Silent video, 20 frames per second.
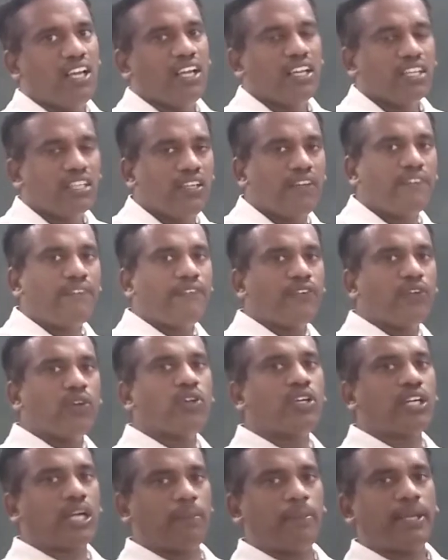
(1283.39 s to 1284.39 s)
If you
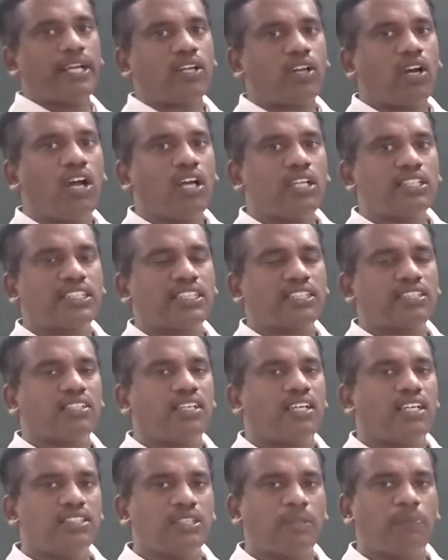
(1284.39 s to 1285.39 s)
come
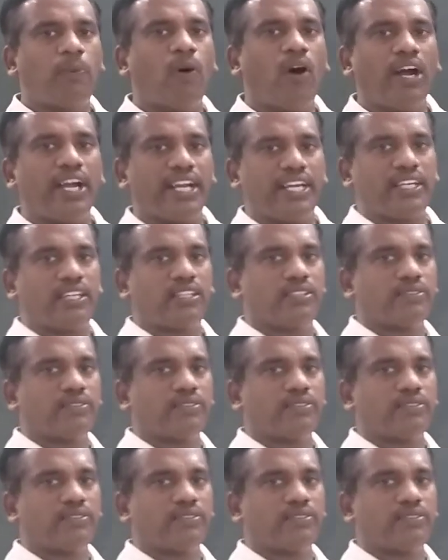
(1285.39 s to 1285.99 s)
across the point,